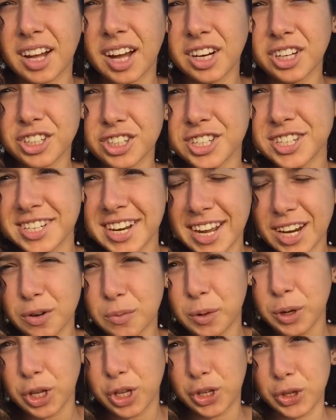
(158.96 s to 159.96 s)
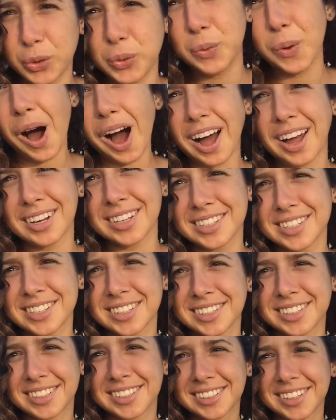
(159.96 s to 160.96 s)
understand what you want.
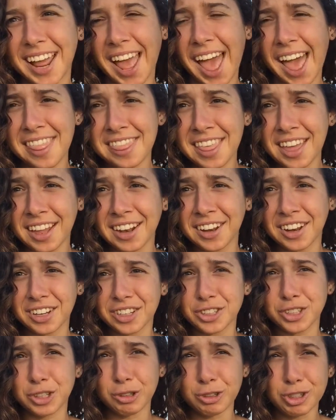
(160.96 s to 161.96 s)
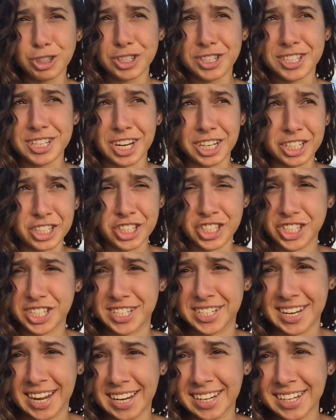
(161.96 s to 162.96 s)
And then don't just
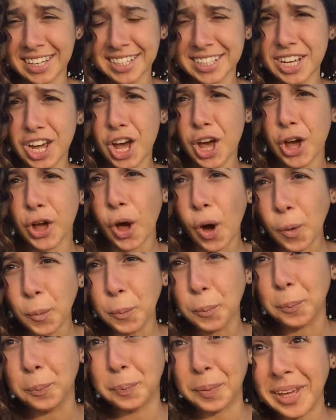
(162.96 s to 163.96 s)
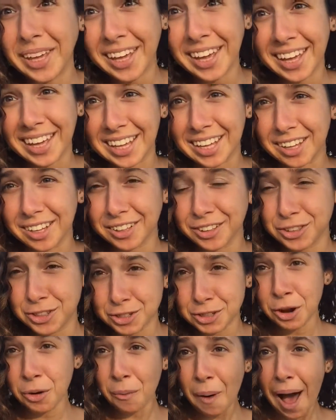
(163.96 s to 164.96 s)
understand it, go be it. Do
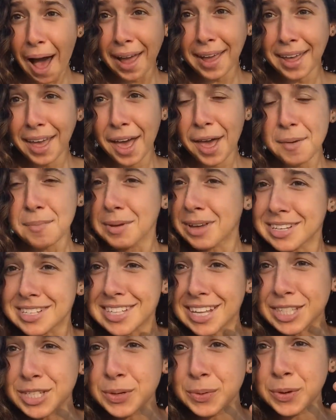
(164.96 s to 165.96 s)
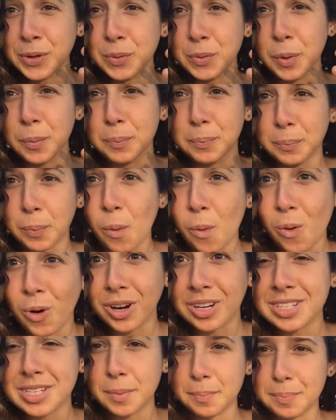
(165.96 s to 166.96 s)
you know why? Because that's who you were
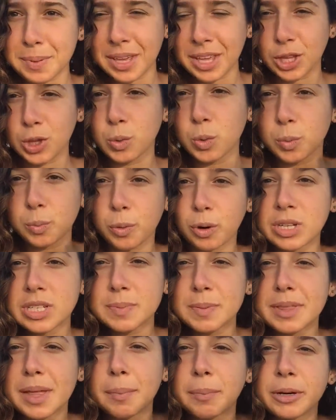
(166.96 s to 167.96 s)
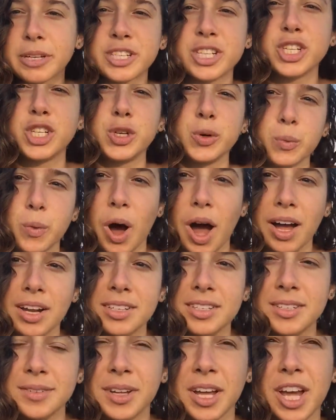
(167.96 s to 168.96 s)
born to be. You were born to be that person you
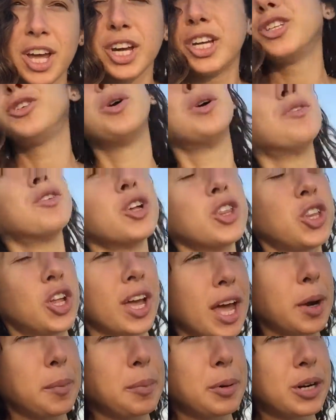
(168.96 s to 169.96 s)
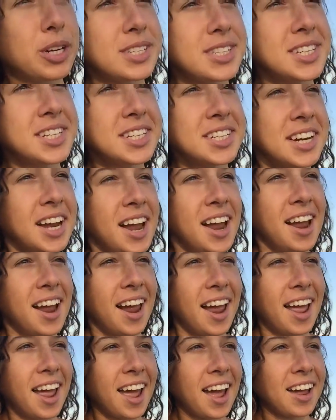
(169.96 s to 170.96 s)
want. Do you ever look at a person
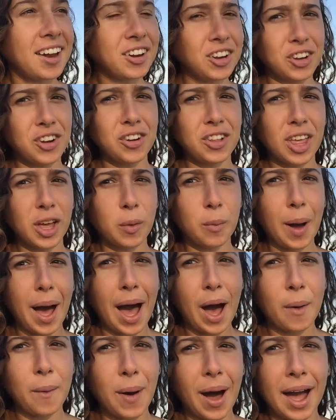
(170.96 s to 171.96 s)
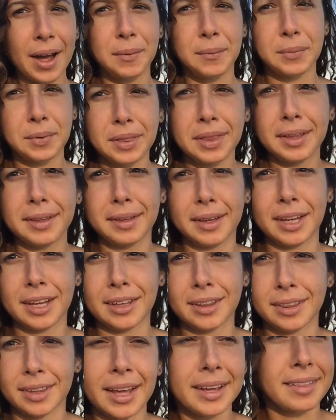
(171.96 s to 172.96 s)
and you're like, wow, I really
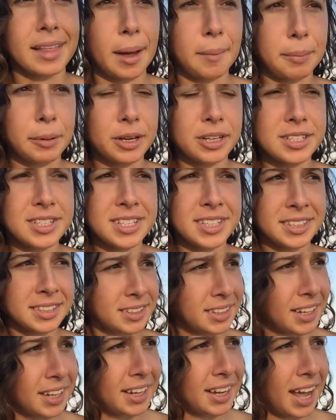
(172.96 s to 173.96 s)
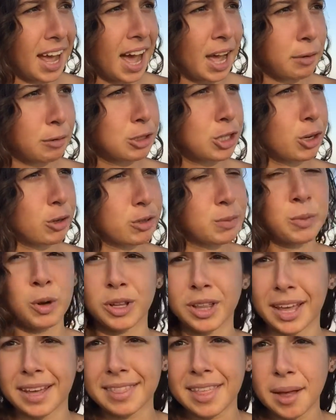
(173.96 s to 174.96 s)
like that person. Like, I wish I was more
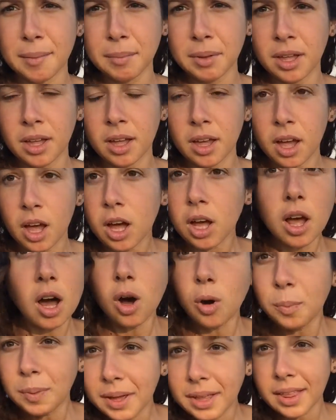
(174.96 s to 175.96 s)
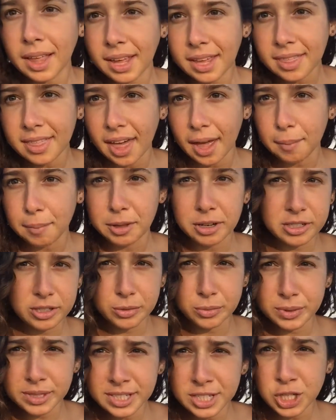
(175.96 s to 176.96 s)
like them. Go be like them. There's
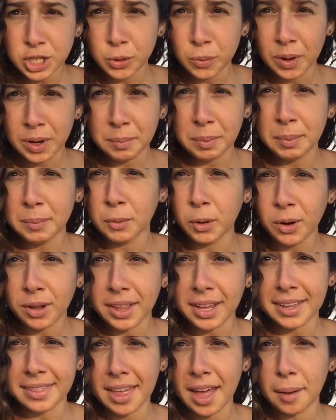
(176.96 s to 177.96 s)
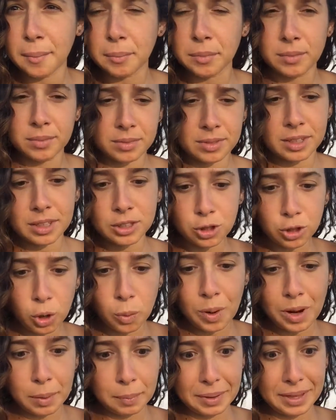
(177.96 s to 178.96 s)
a reason you want to be more like them. You don't
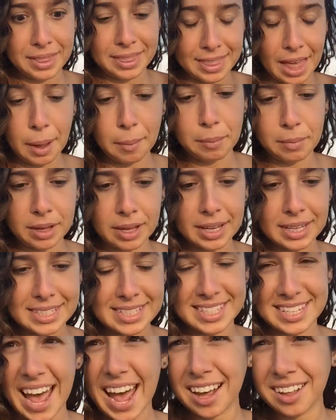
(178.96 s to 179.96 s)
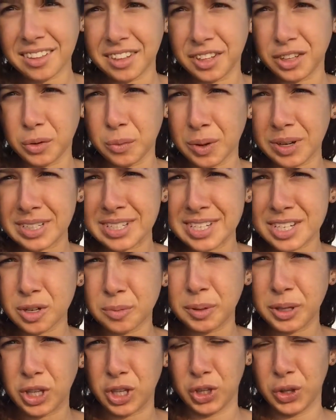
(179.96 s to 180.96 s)
want to be them exactly. You want to still
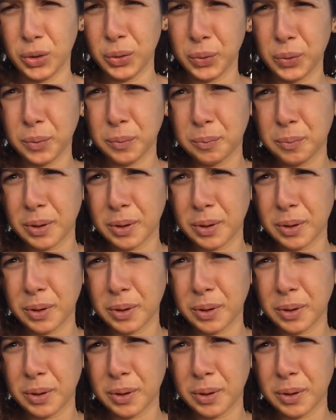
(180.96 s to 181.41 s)
be you,